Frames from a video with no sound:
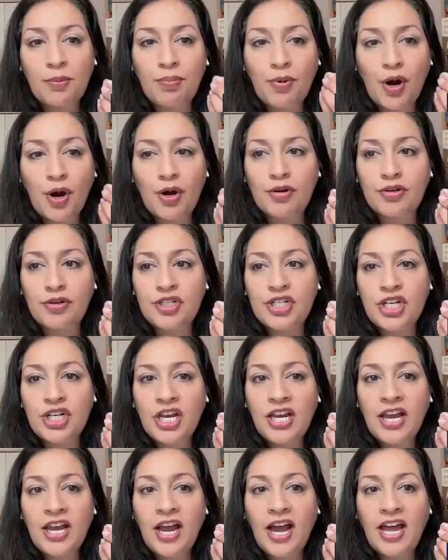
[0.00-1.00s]
approach,
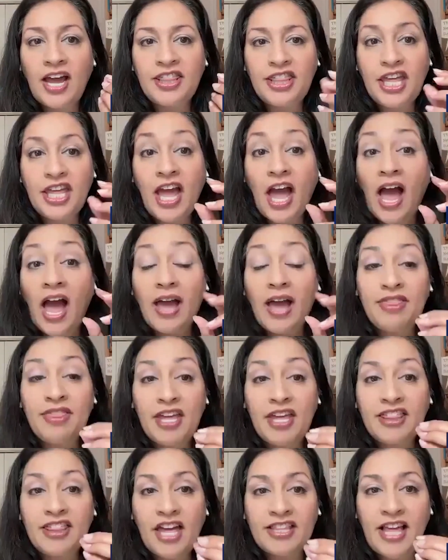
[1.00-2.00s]
I
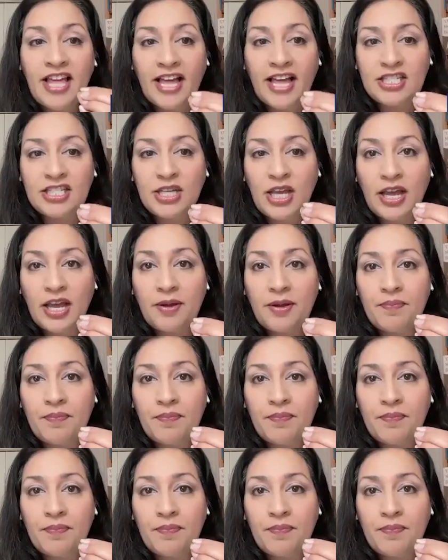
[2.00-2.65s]
think that's